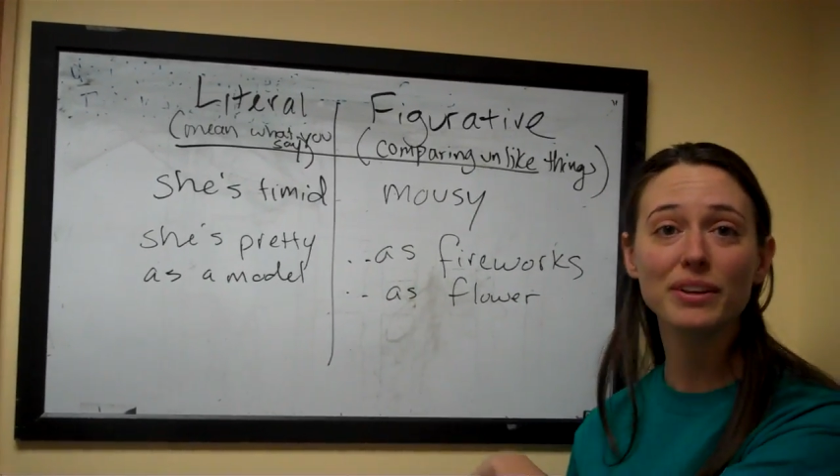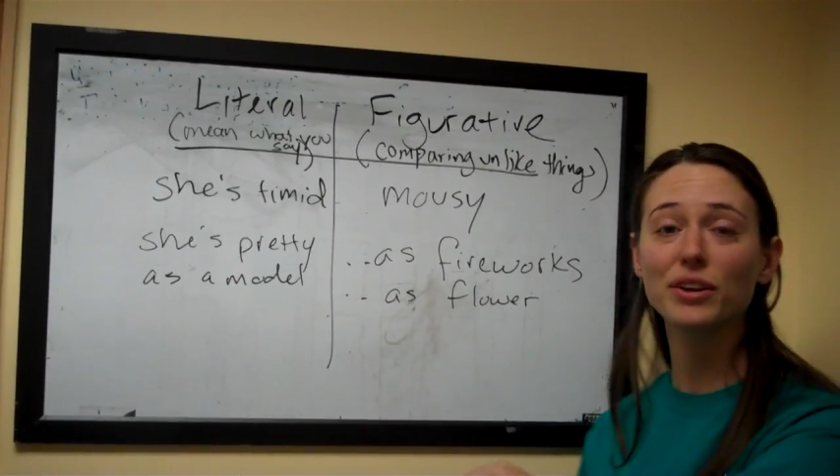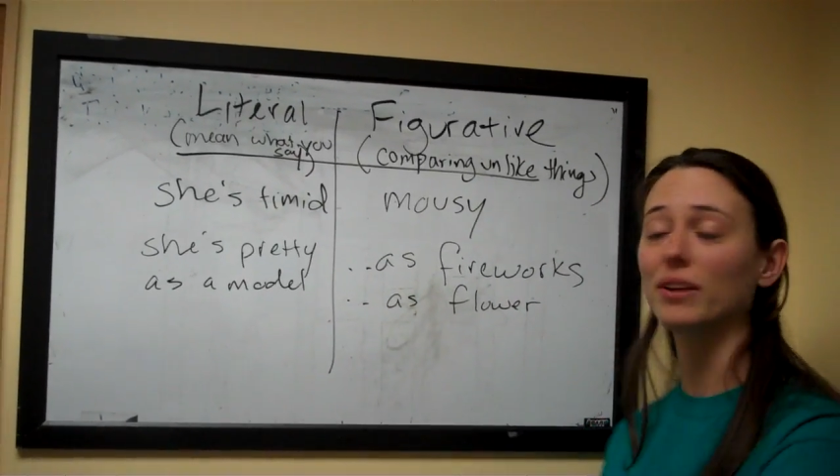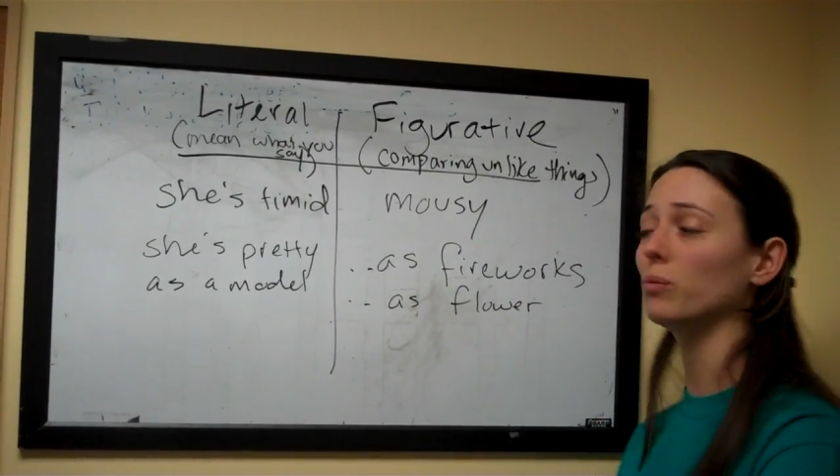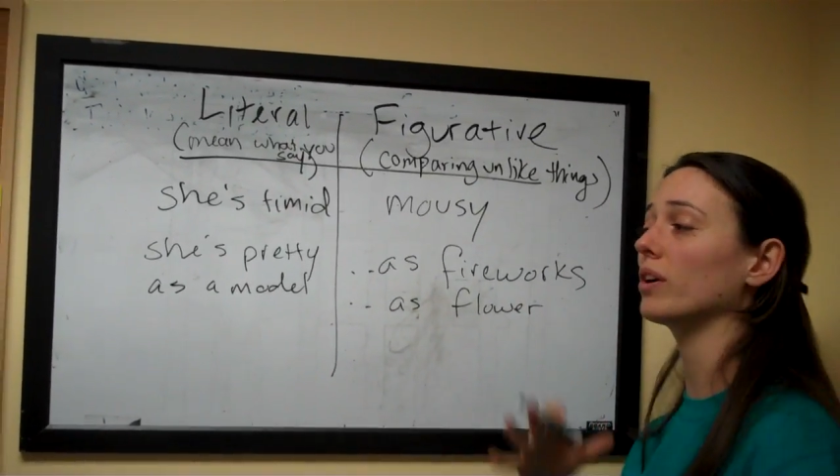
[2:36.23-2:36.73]
and you
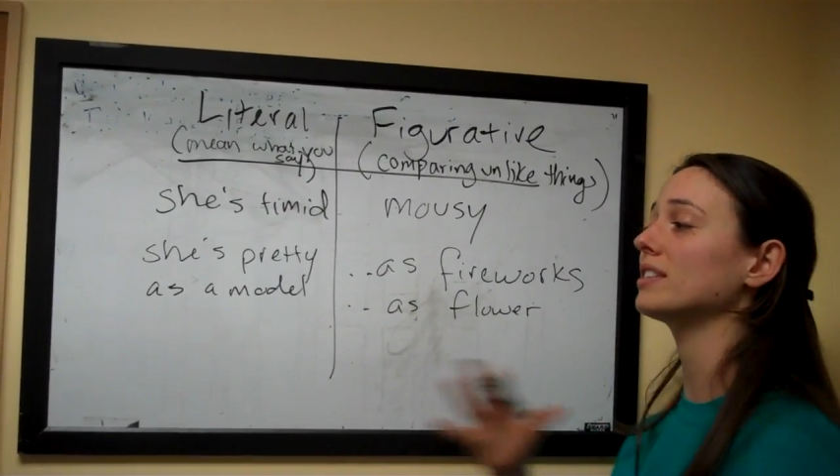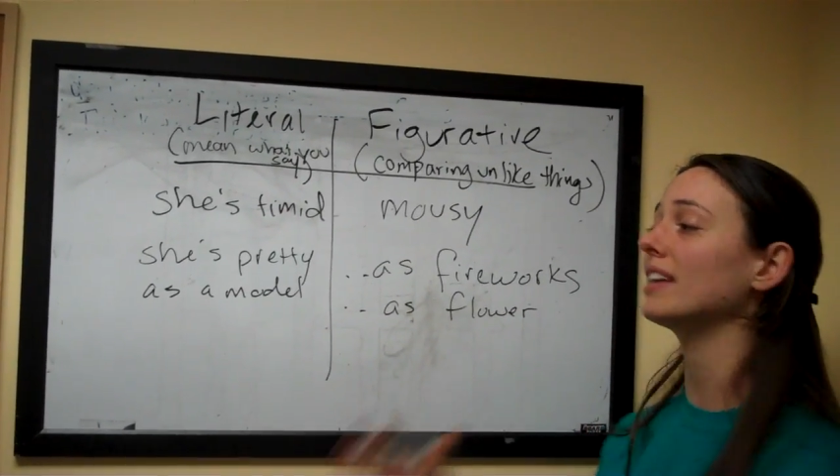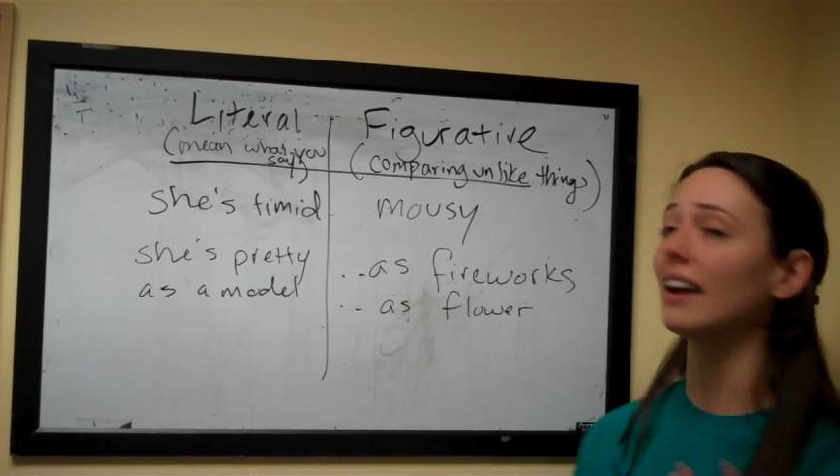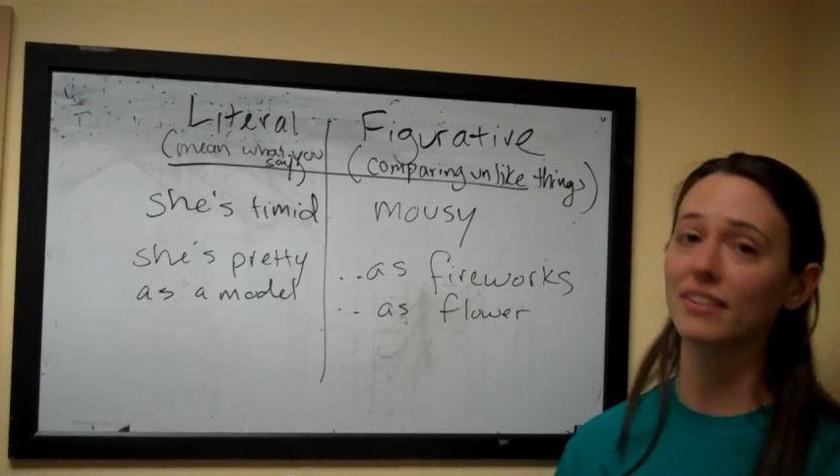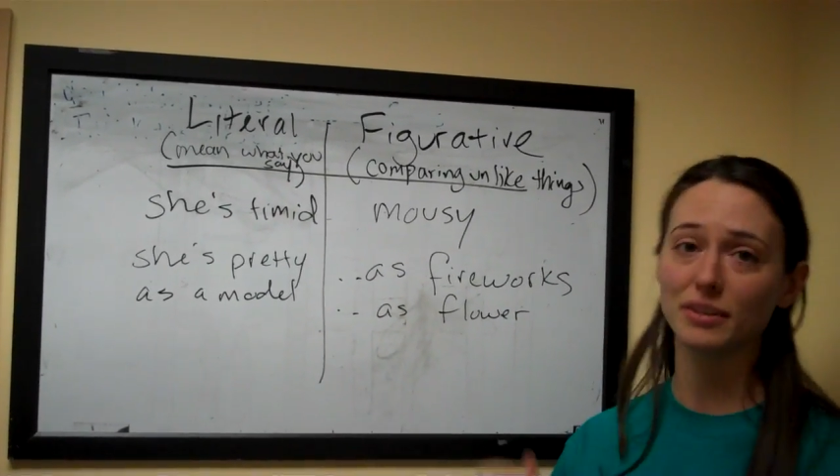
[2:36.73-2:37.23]
can work
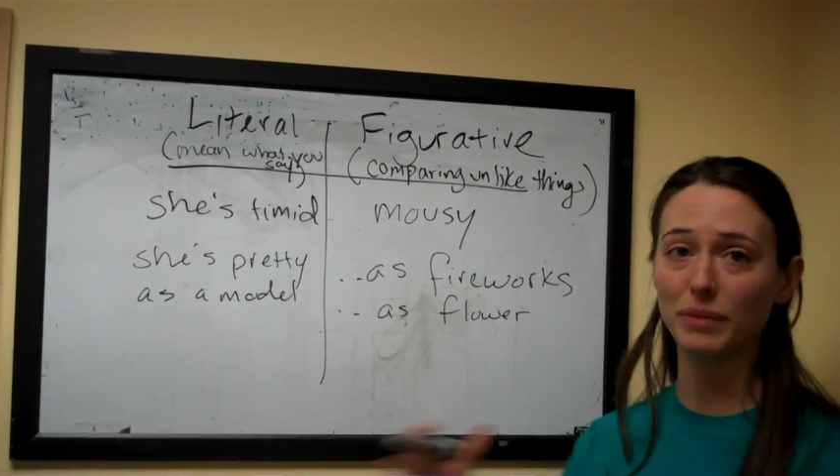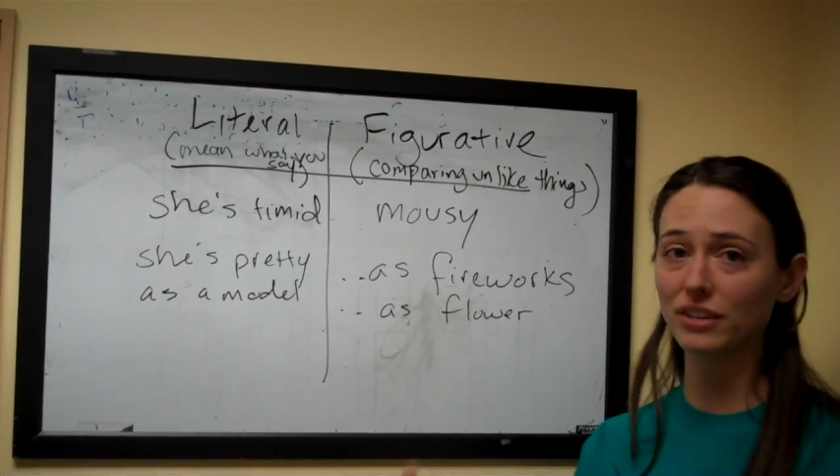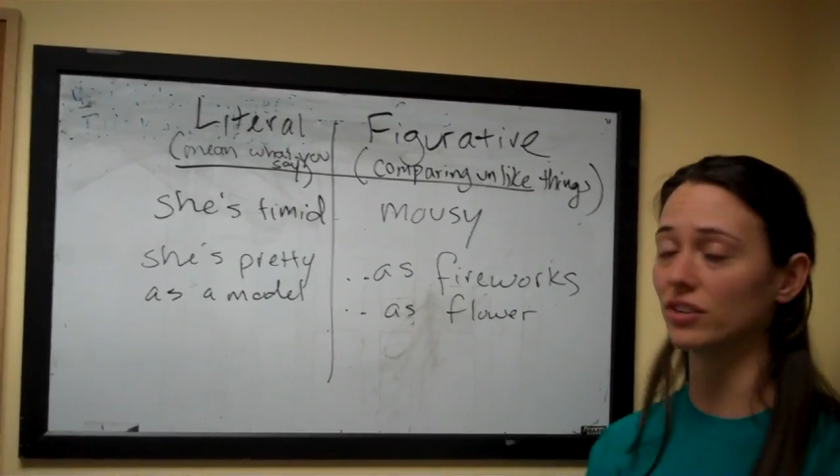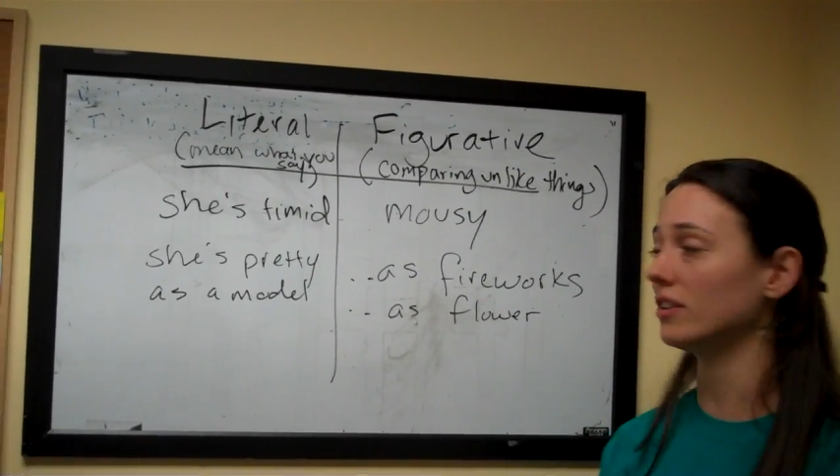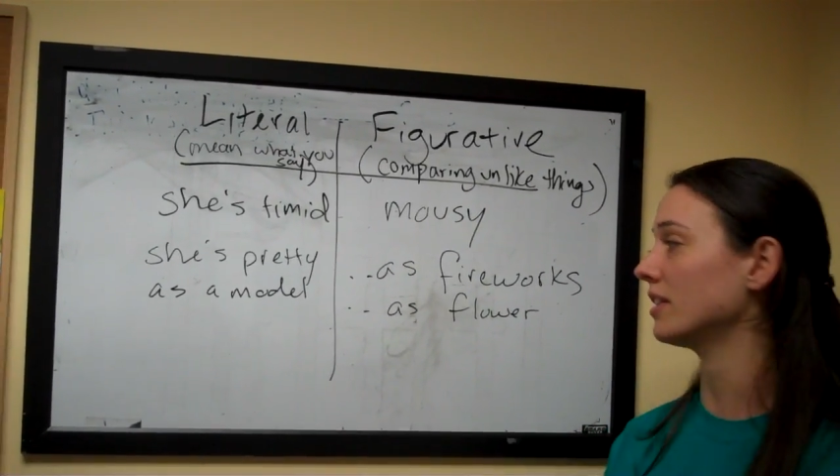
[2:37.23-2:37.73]
together to make
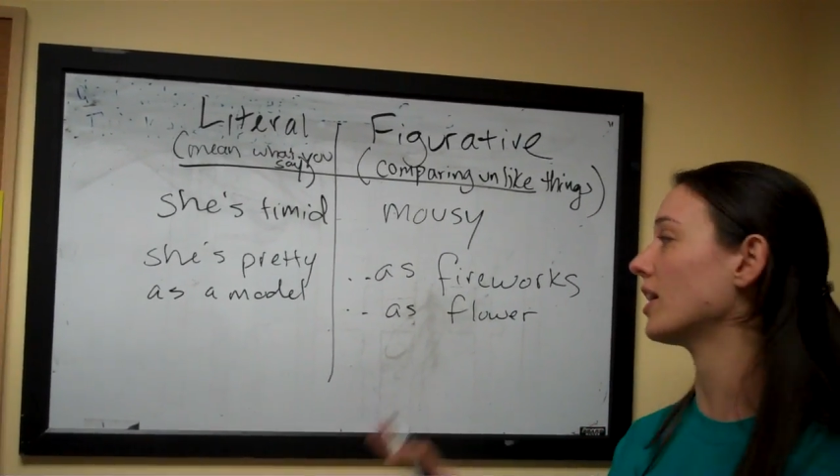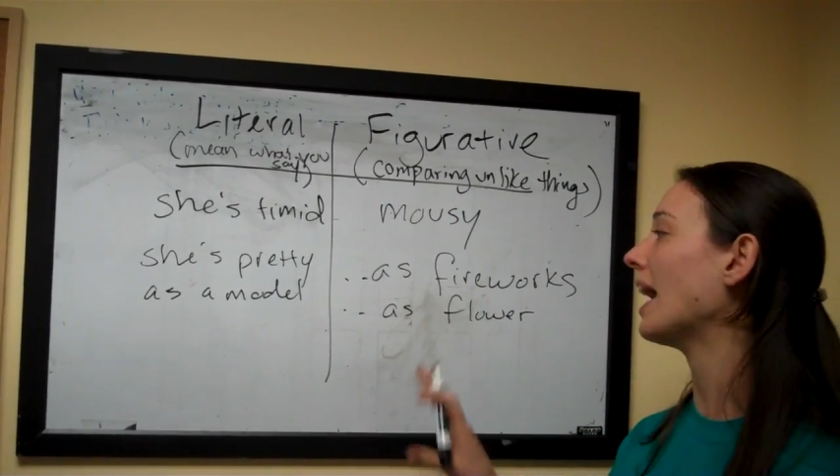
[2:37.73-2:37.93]
sure that they're